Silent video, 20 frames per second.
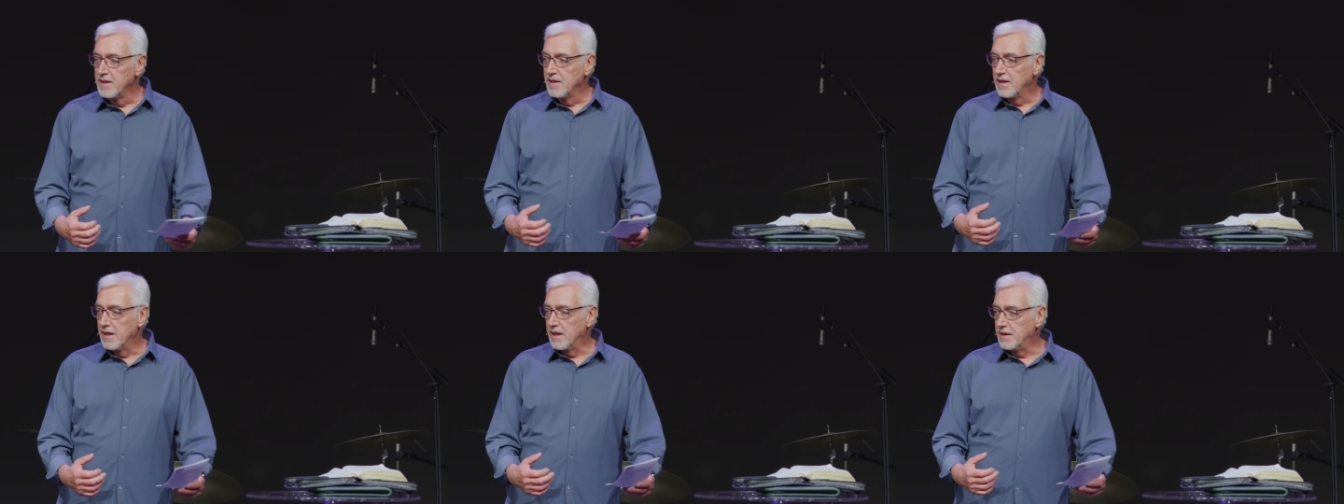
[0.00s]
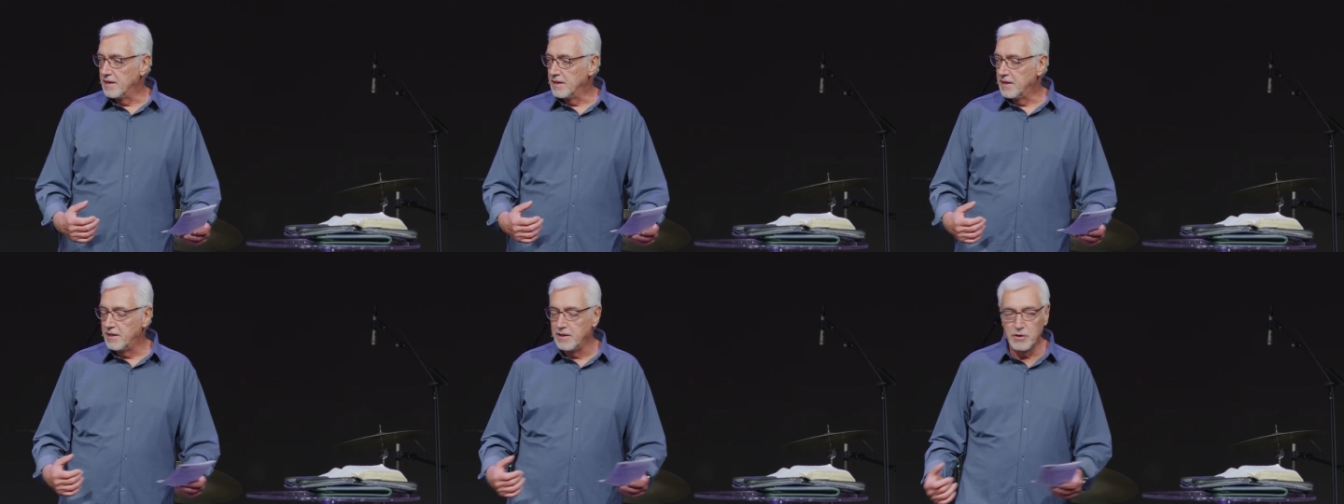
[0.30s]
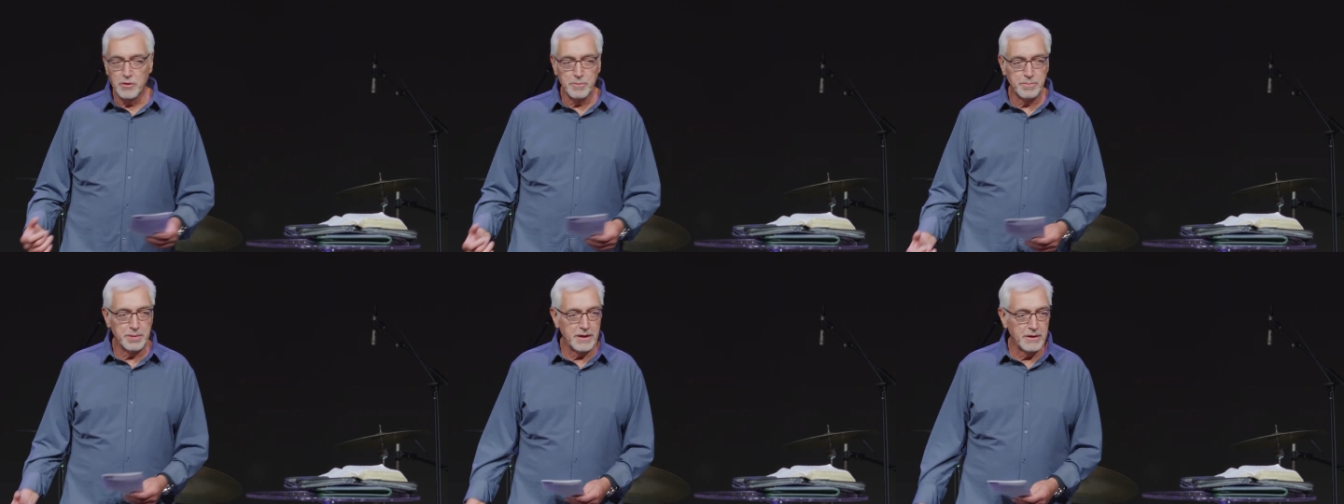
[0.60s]
and he
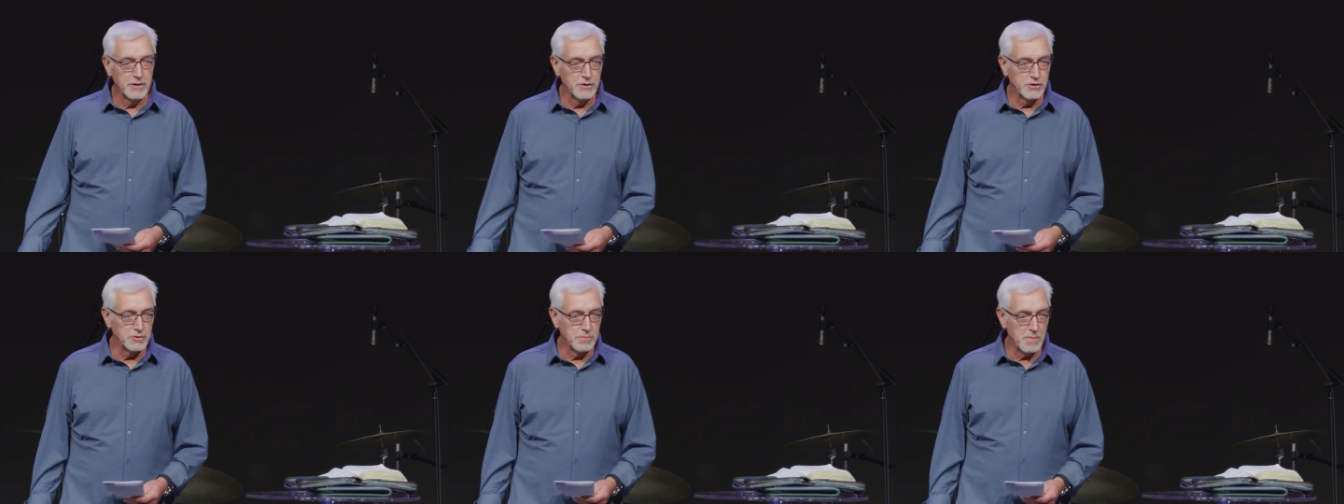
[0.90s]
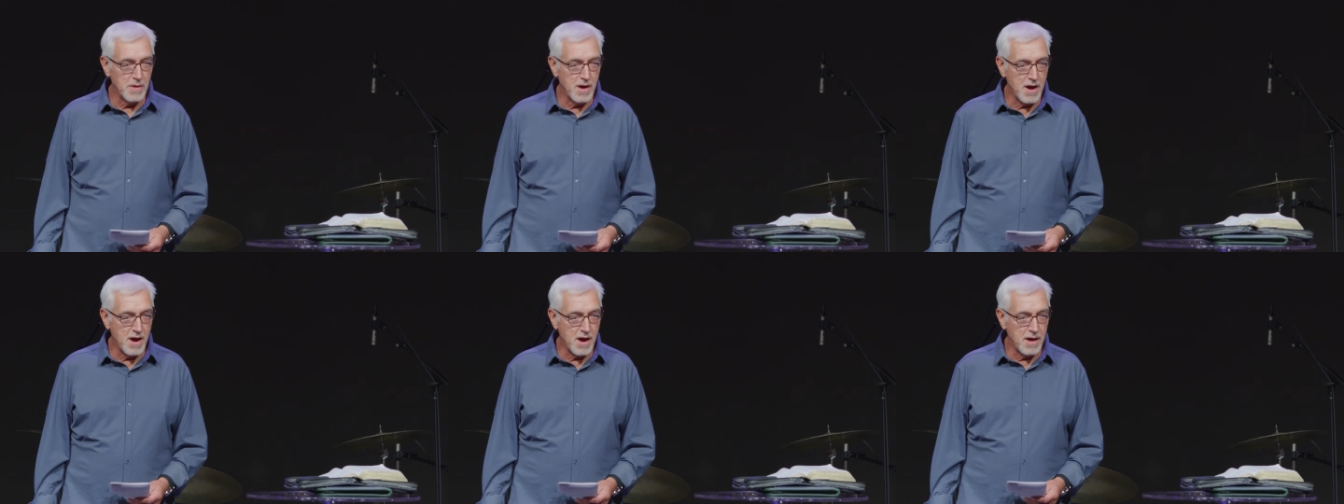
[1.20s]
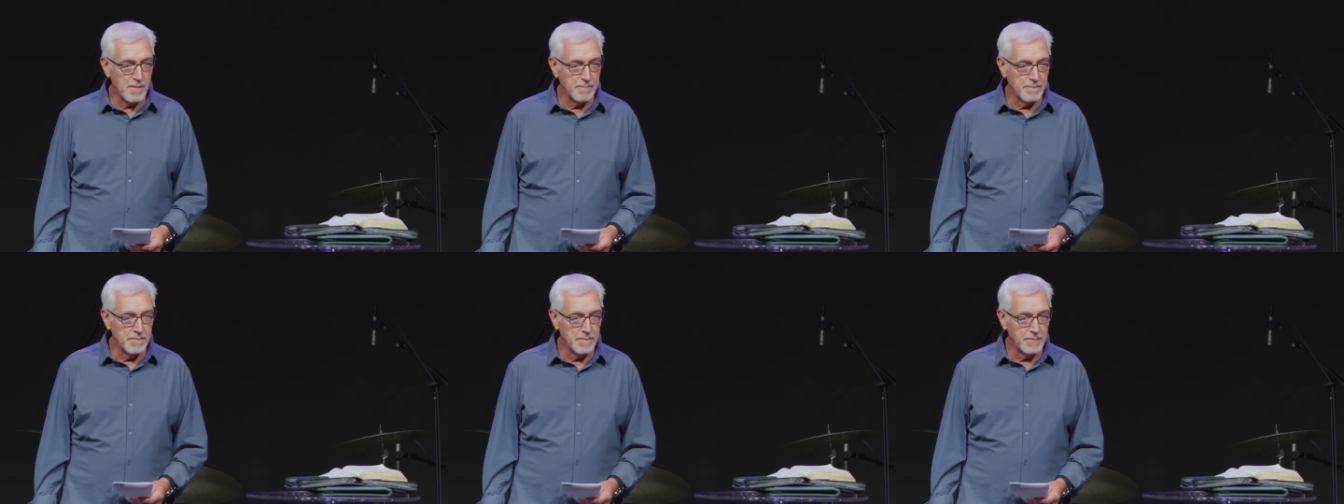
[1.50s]
healed Peter's
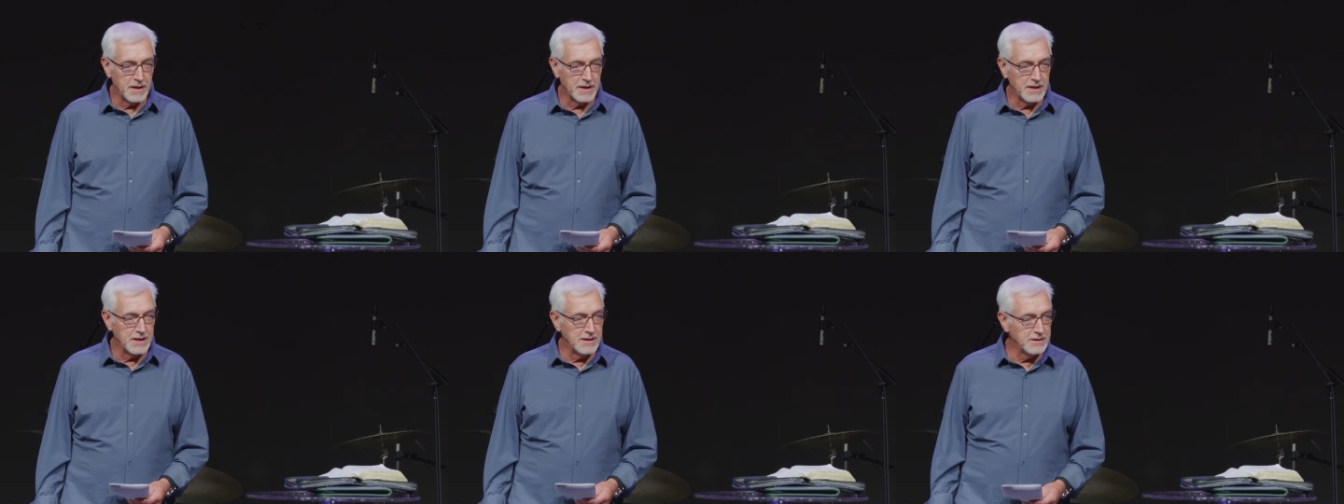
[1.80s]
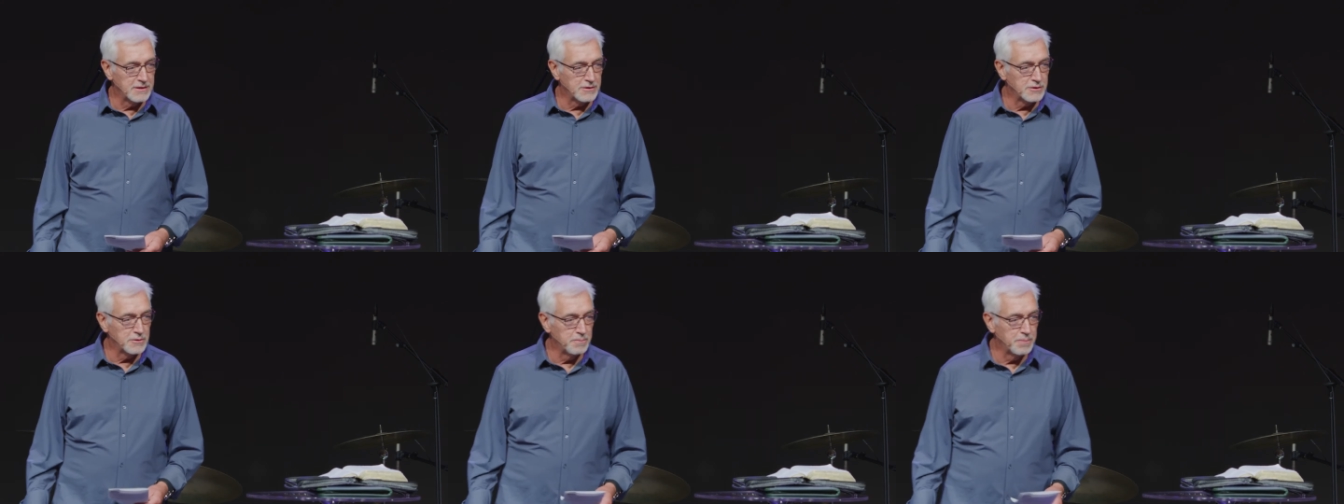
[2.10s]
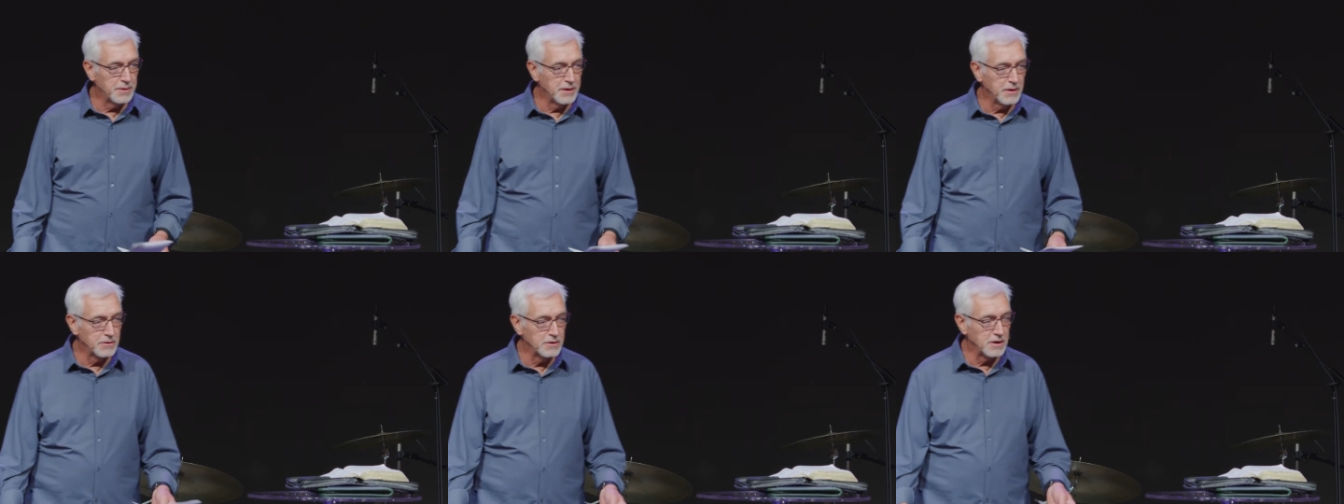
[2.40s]
mom, then he
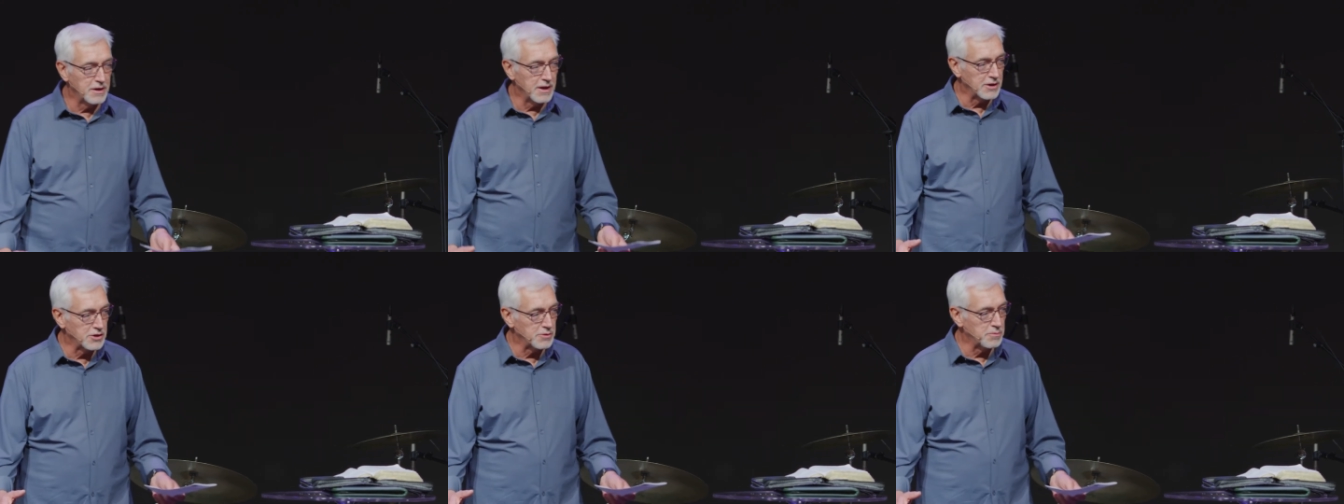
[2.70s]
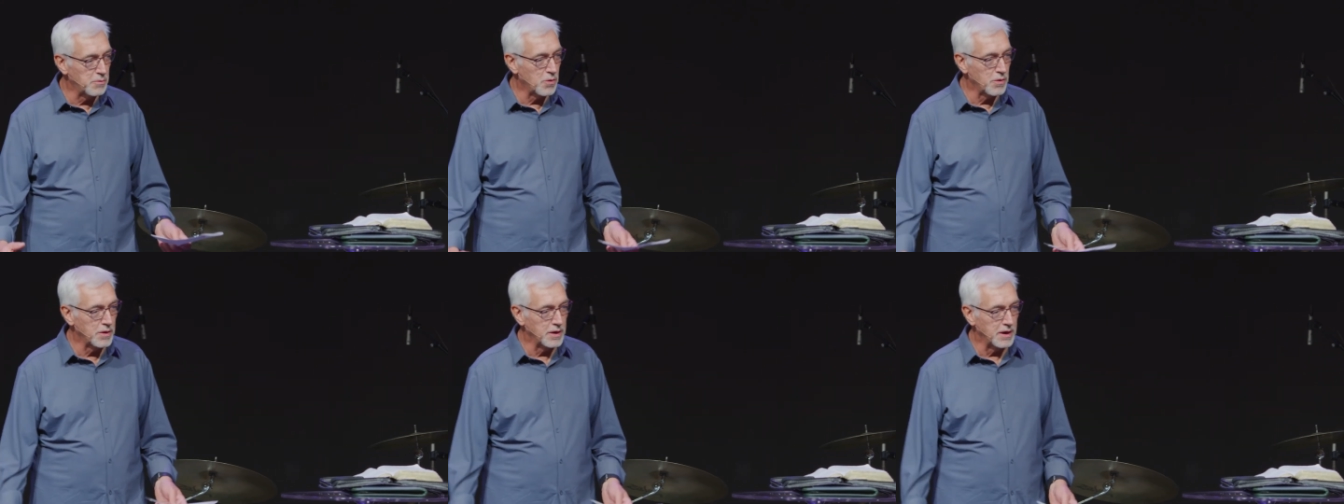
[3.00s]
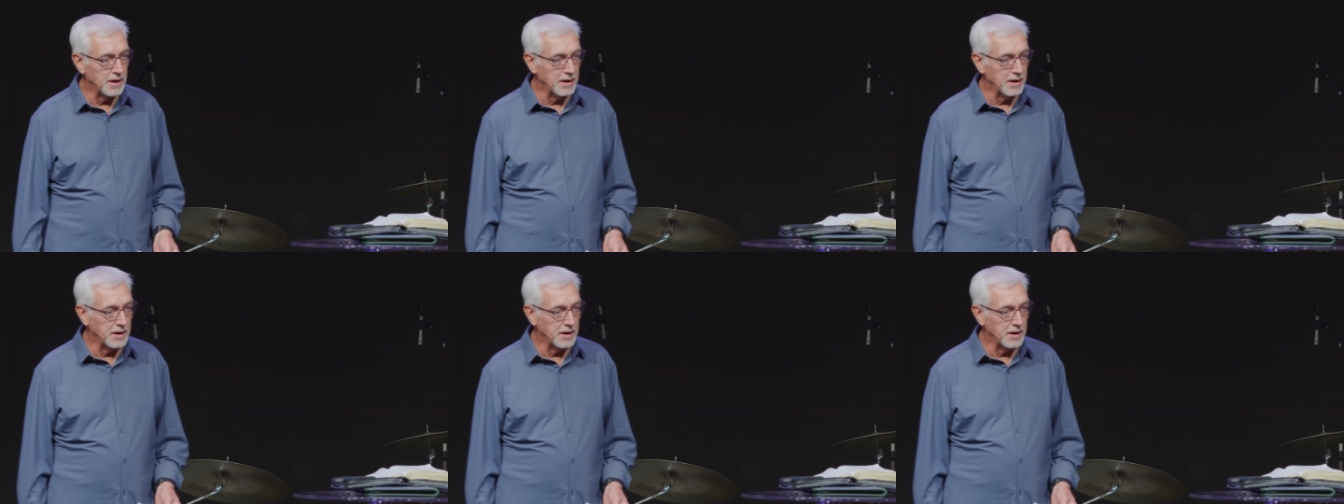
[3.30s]
disappeared the next morning.